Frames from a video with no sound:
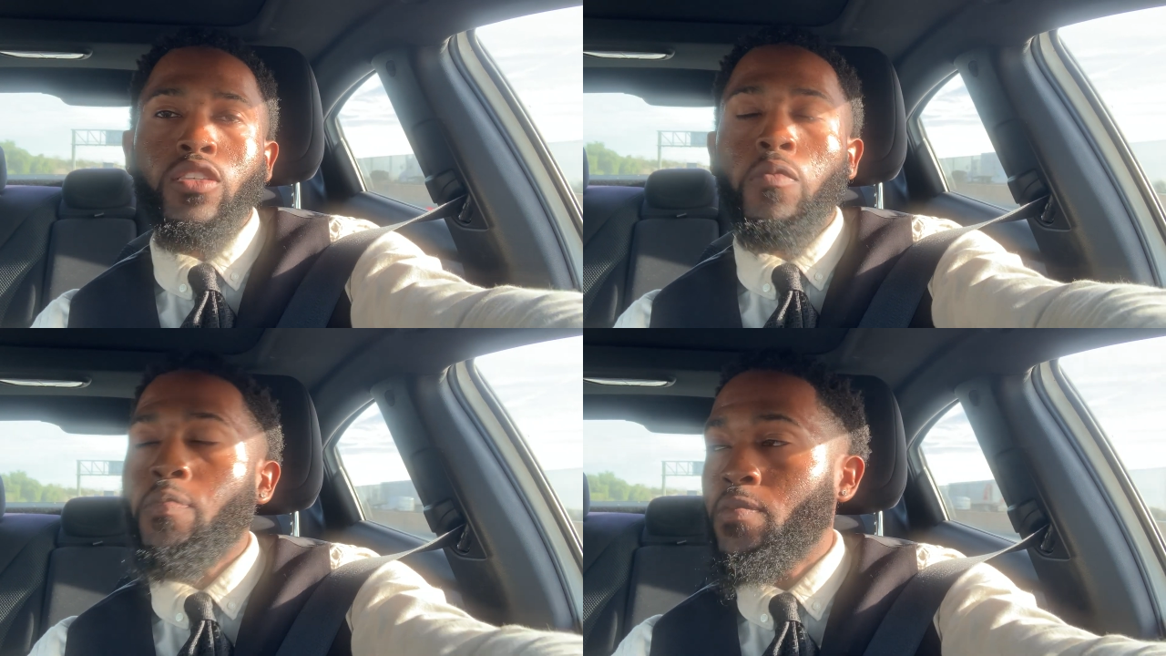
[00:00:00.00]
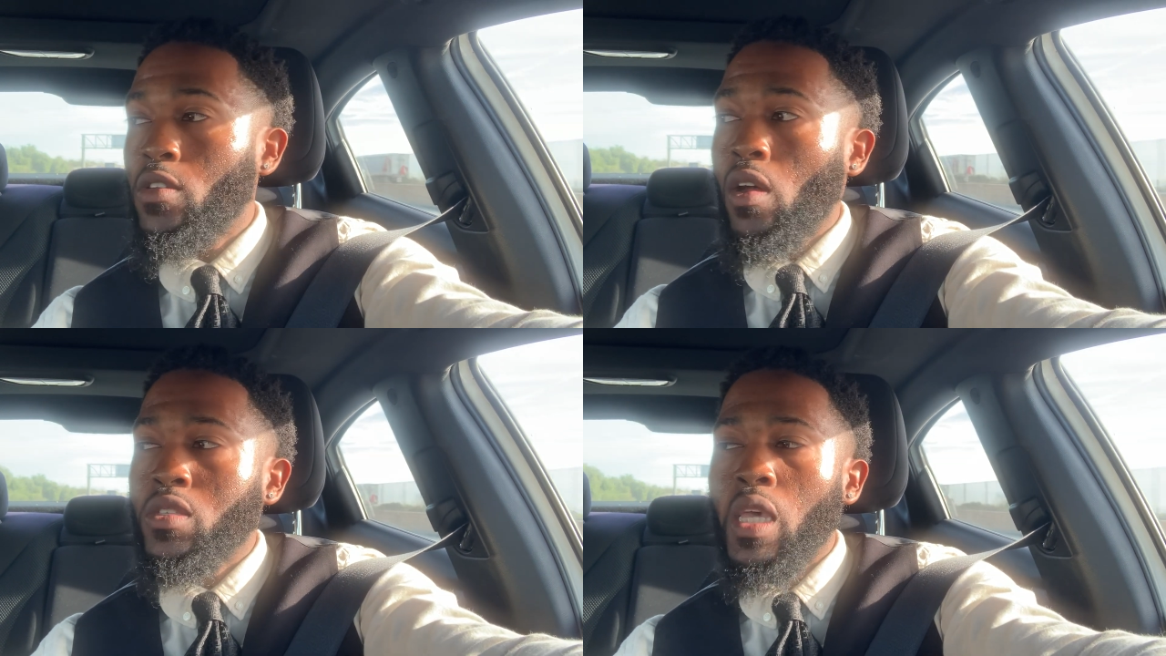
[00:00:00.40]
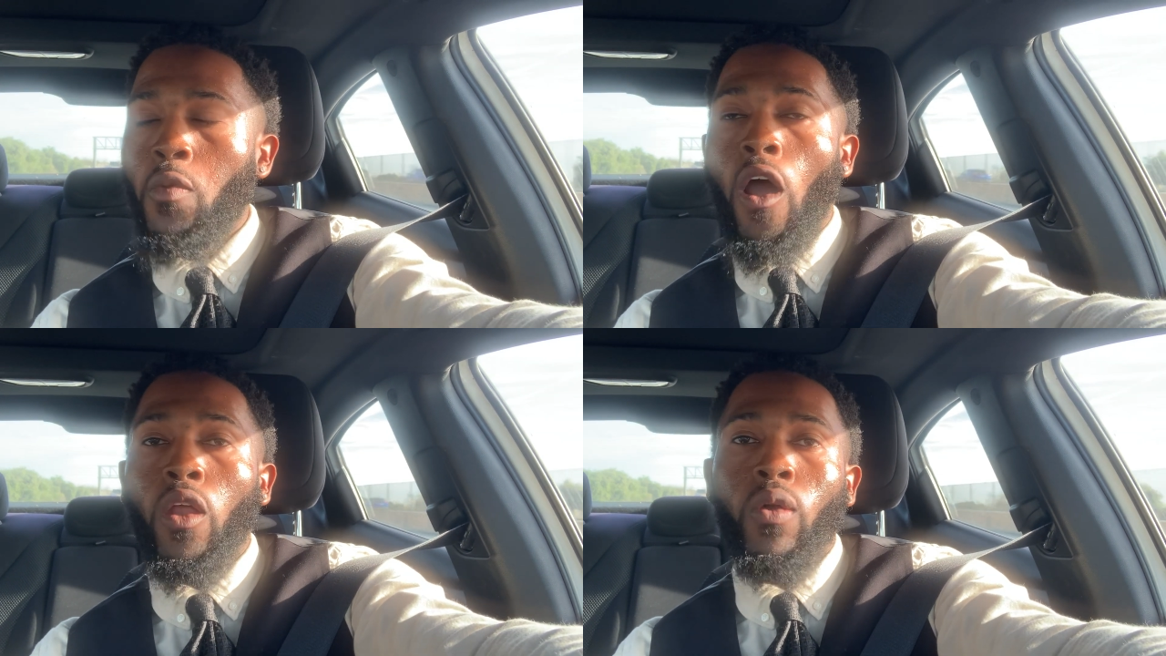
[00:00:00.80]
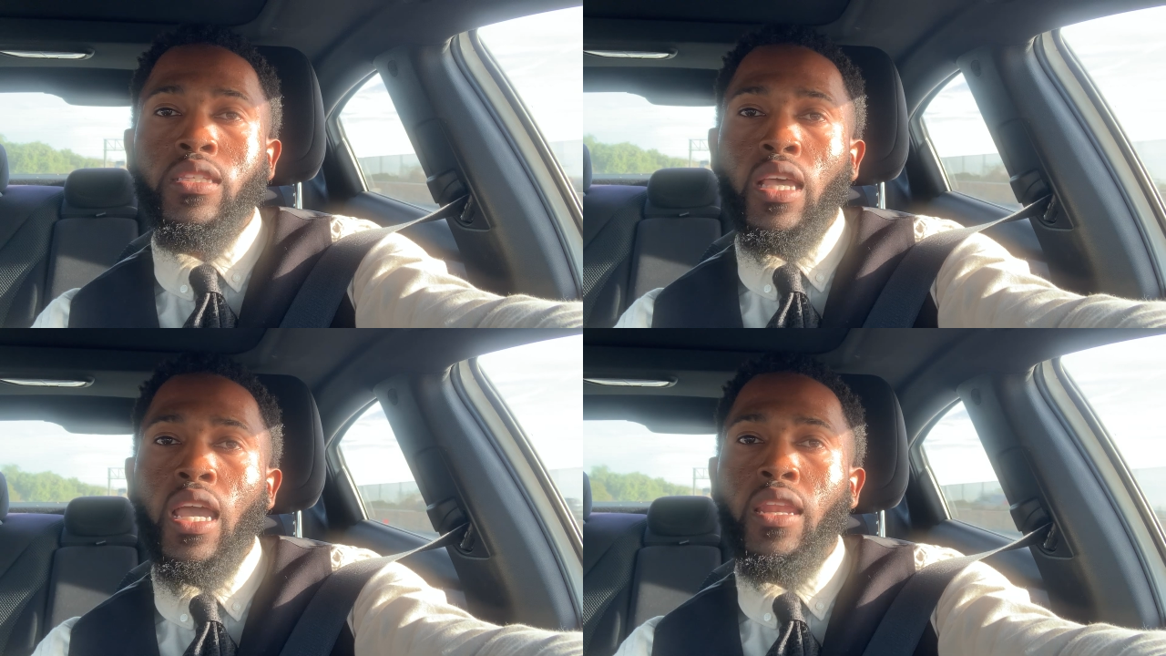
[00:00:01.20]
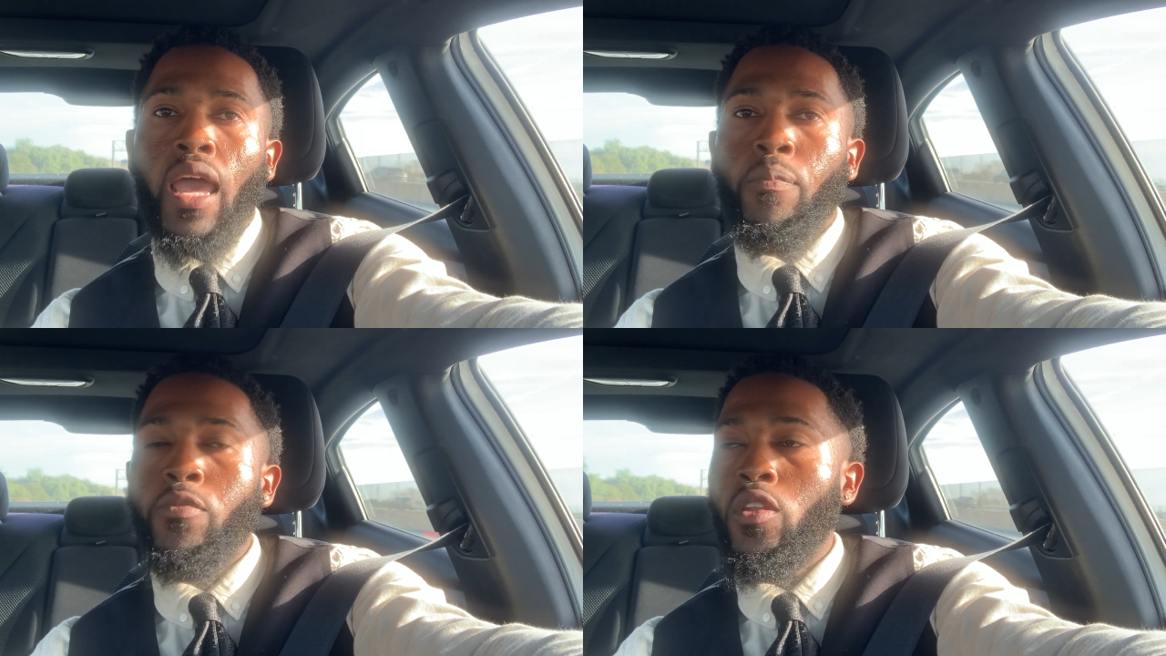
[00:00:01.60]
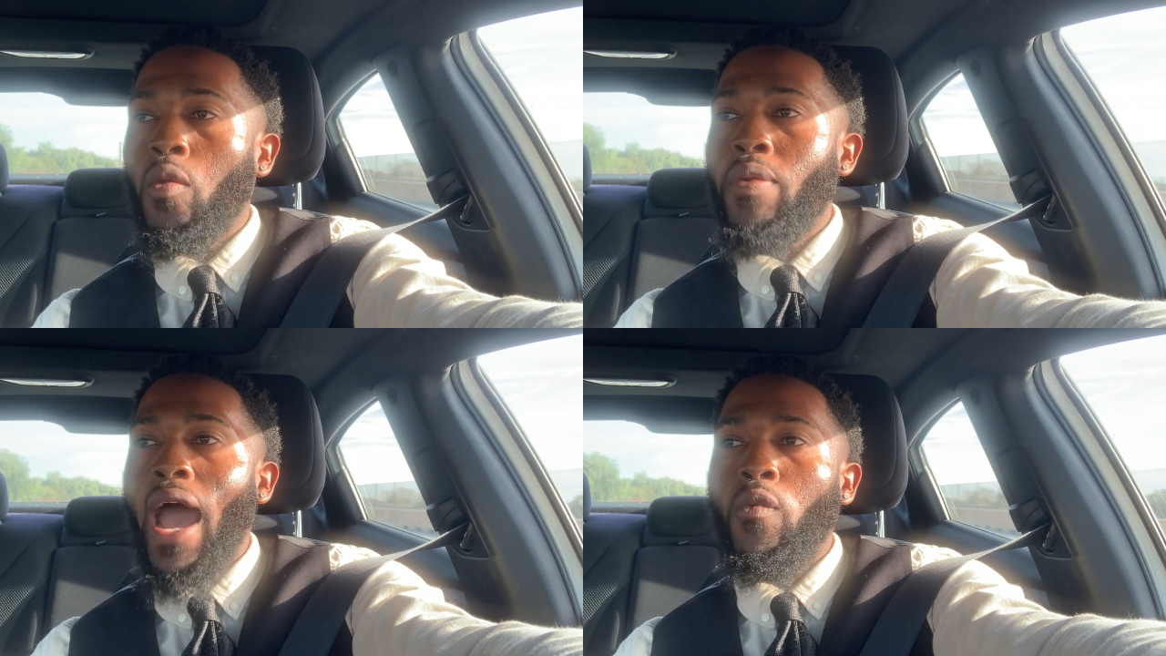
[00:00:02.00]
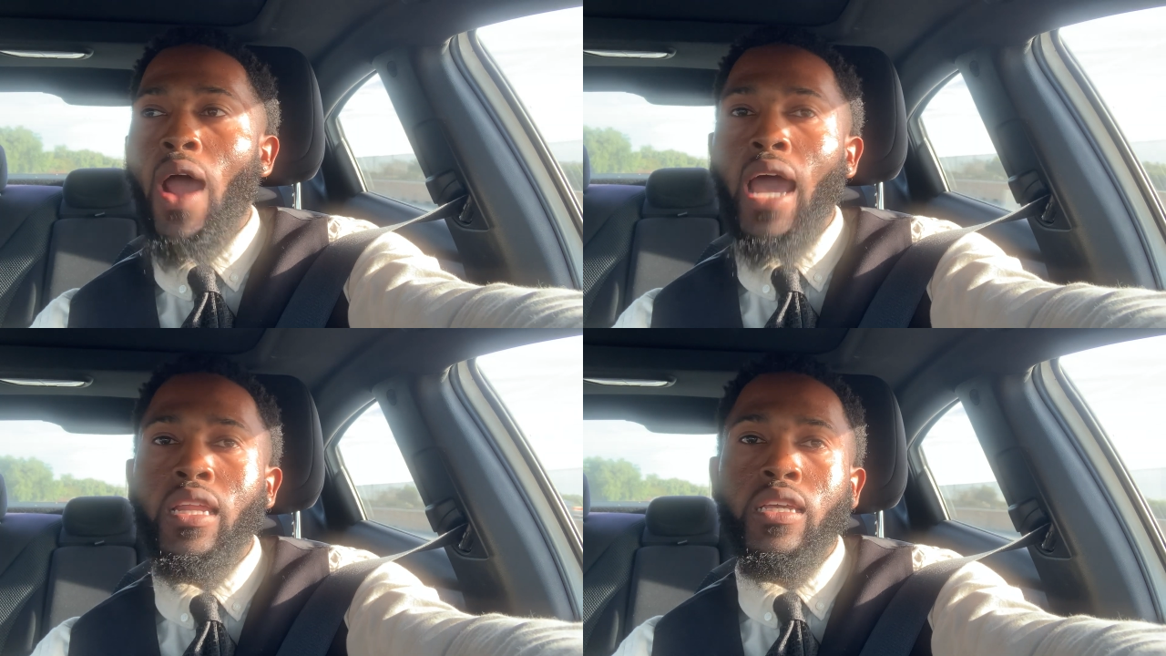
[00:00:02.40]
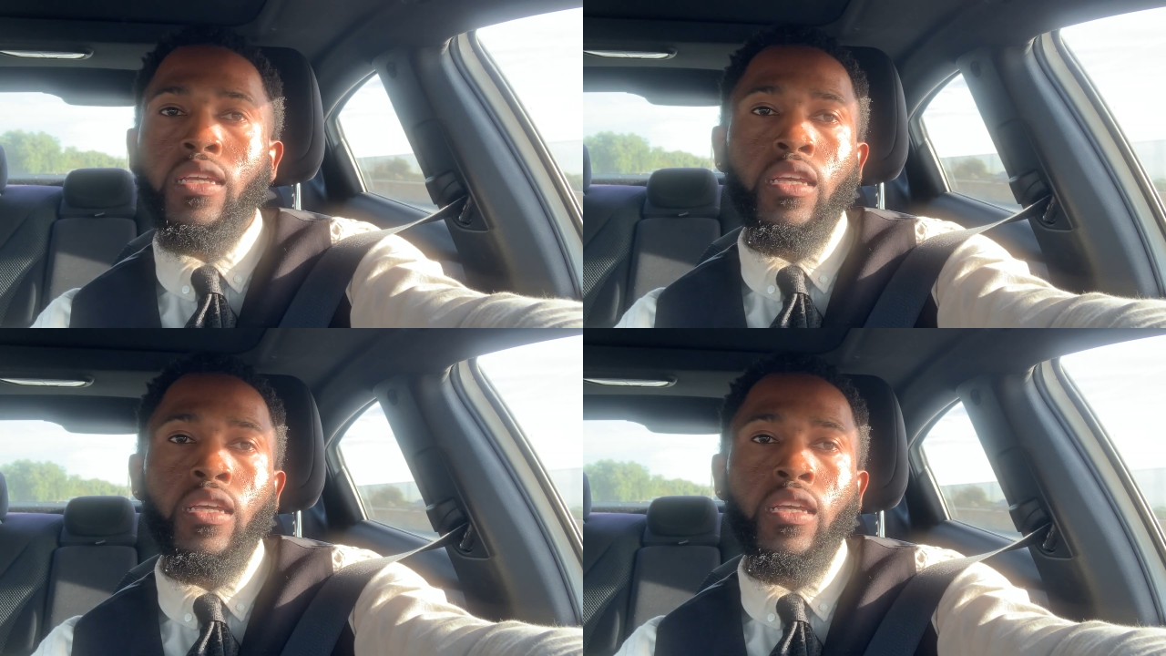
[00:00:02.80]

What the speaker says: So, you know, Tim Hardaway saying that, you know, Pat Riley